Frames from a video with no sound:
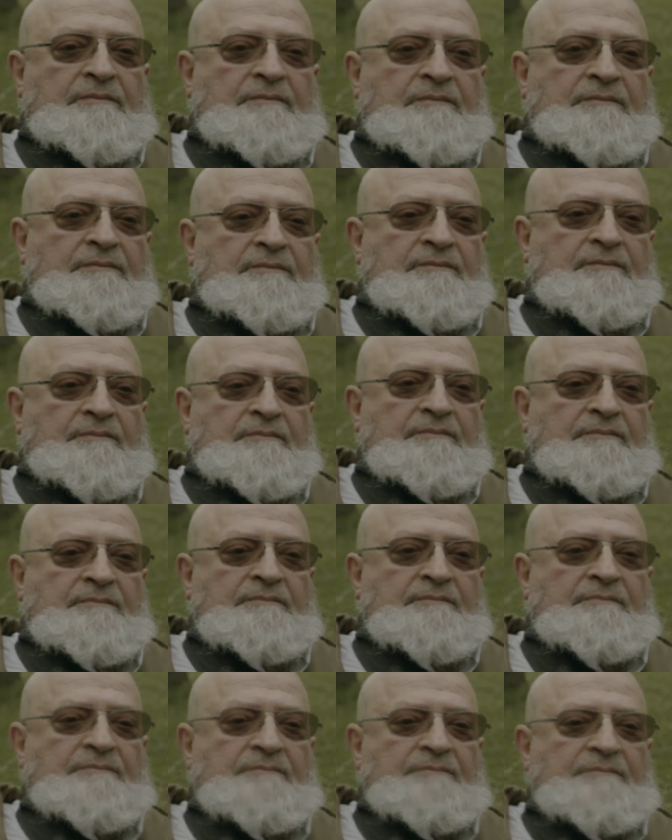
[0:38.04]

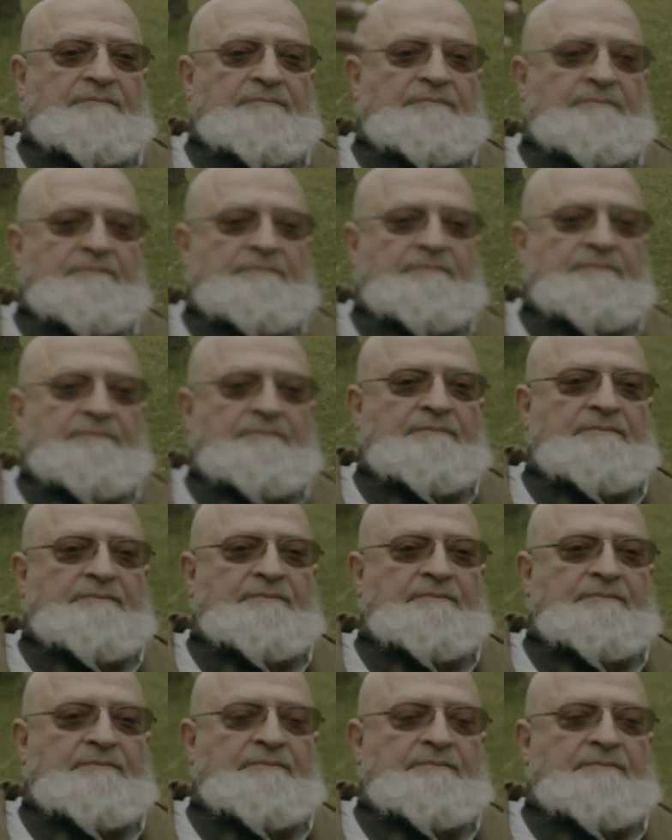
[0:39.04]

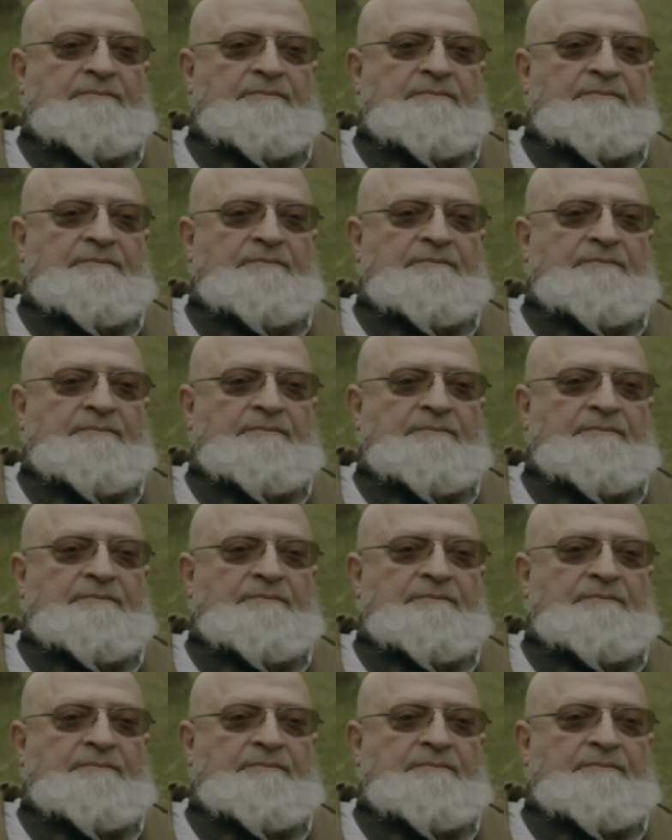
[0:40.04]
[no speech]